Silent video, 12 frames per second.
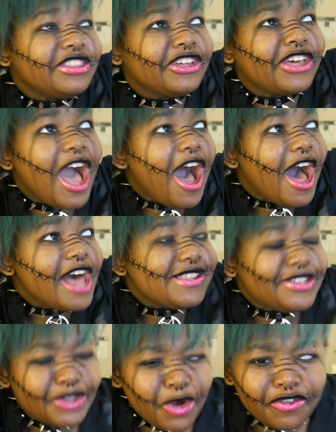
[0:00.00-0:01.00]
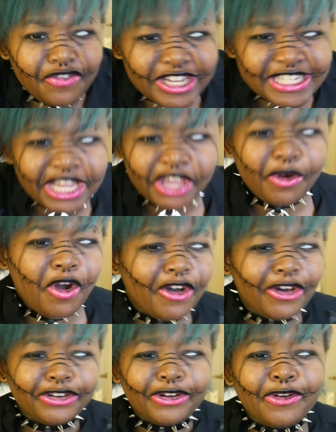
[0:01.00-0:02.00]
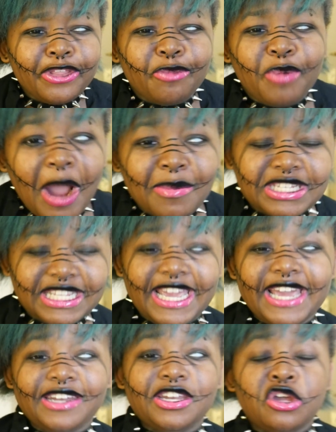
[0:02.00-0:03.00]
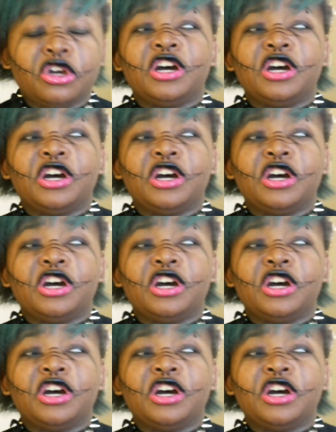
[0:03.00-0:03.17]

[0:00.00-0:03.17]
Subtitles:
God, he's gonna fix it. You're all gonna go to the promised land.